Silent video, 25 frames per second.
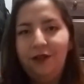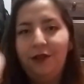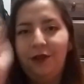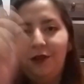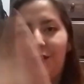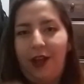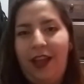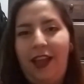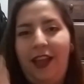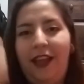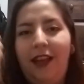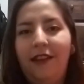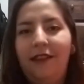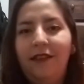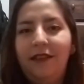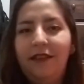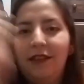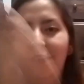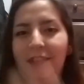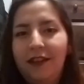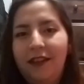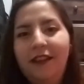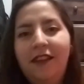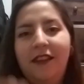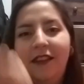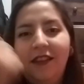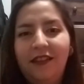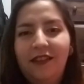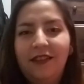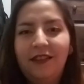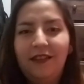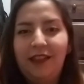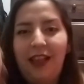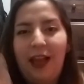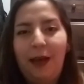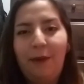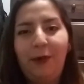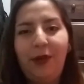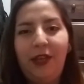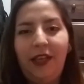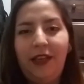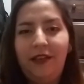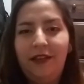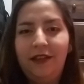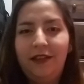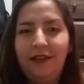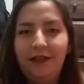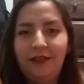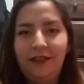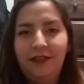hand slappy
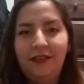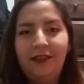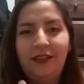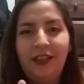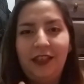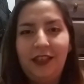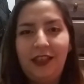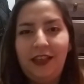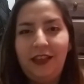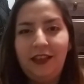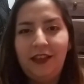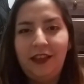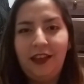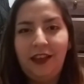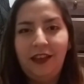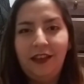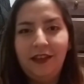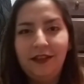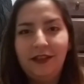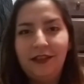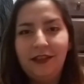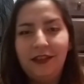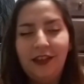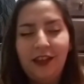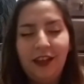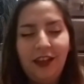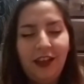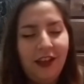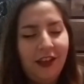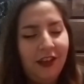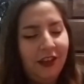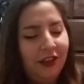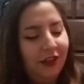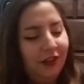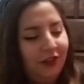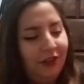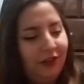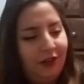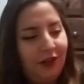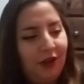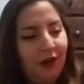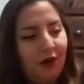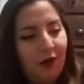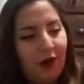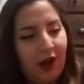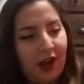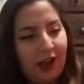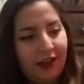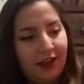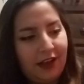sticky things.
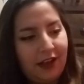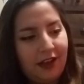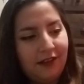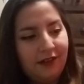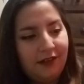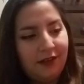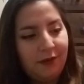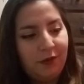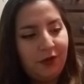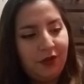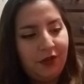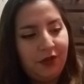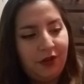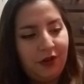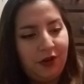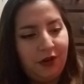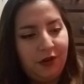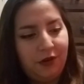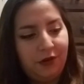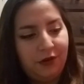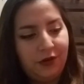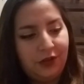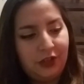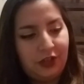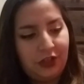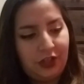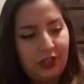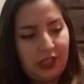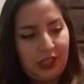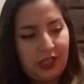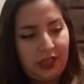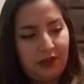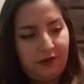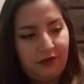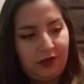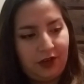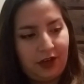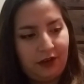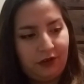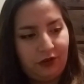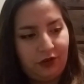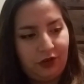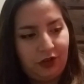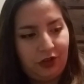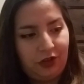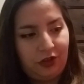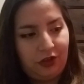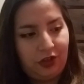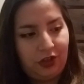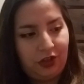So I got some of those to gift out to
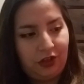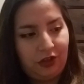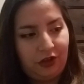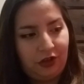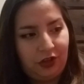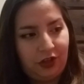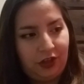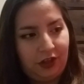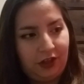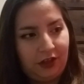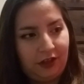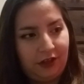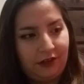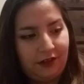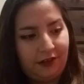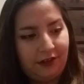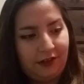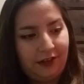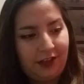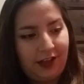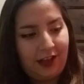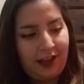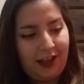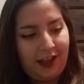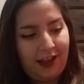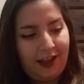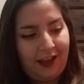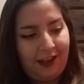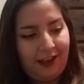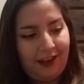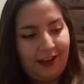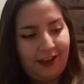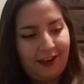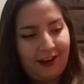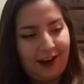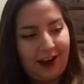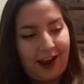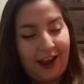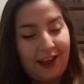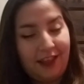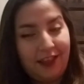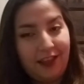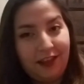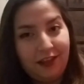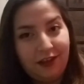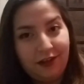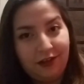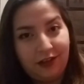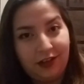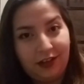the trick-or-treaters, and I
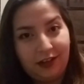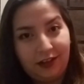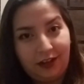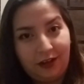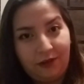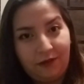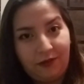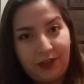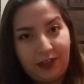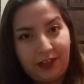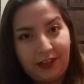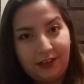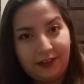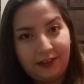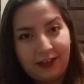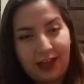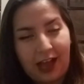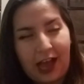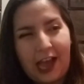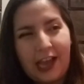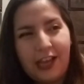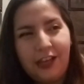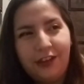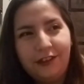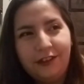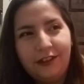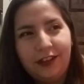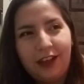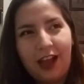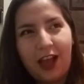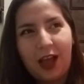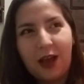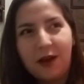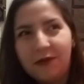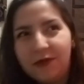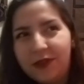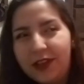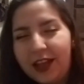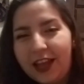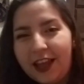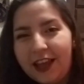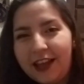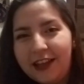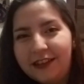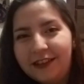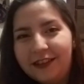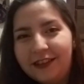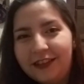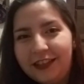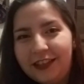think they're gonna love these. I used to have the
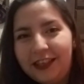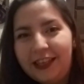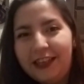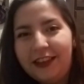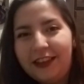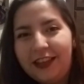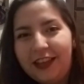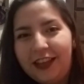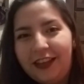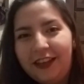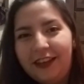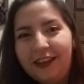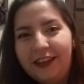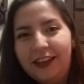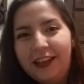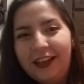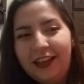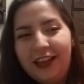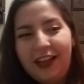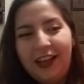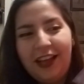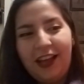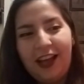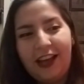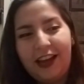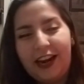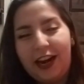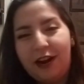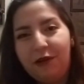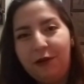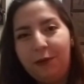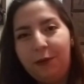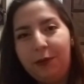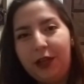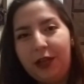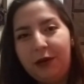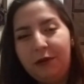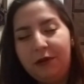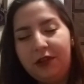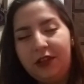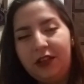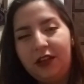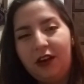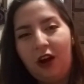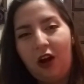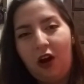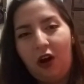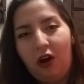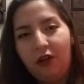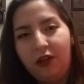hand sticky thing and I would play with it
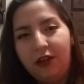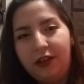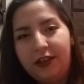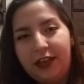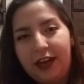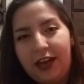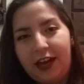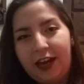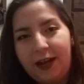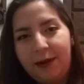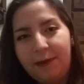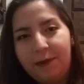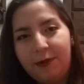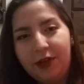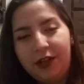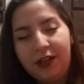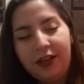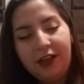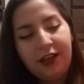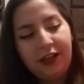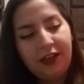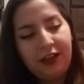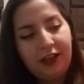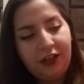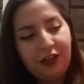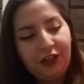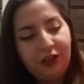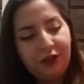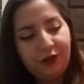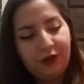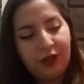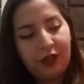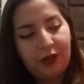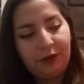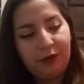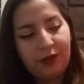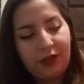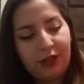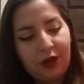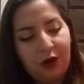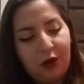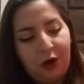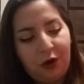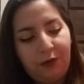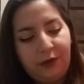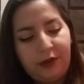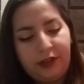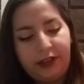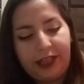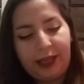all the time. So I really
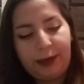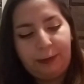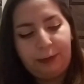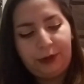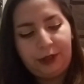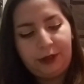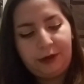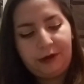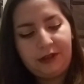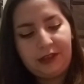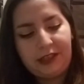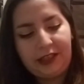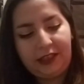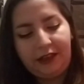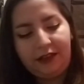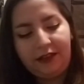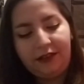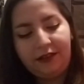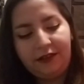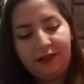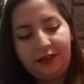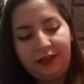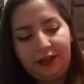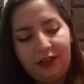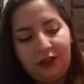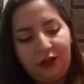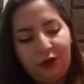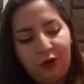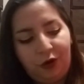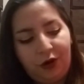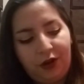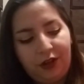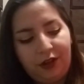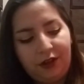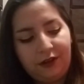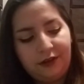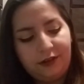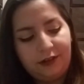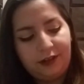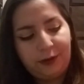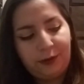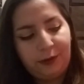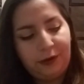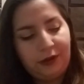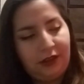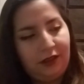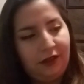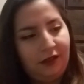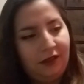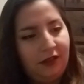hope that they play with these and annoy their
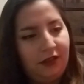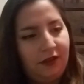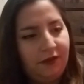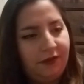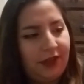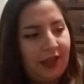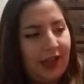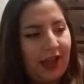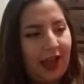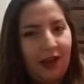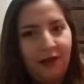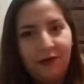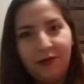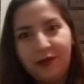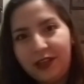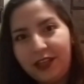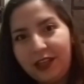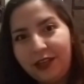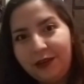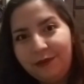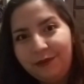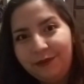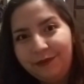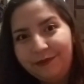siblings if they have any.